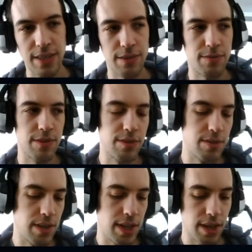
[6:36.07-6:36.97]
If you
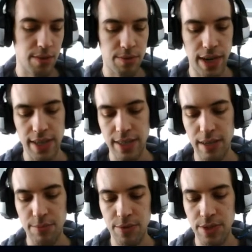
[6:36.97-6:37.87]
like write
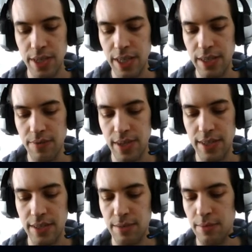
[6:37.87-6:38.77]
some routine that's
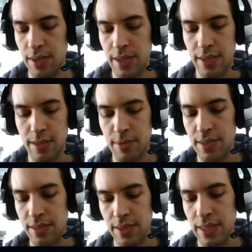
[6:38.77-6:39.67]
supposed
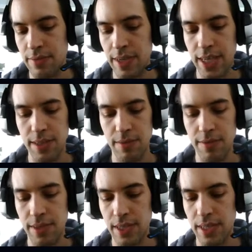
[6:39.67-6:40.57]
to interface with
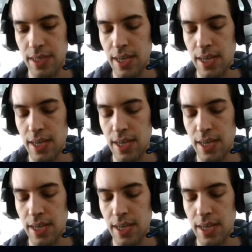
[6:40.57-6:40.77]
an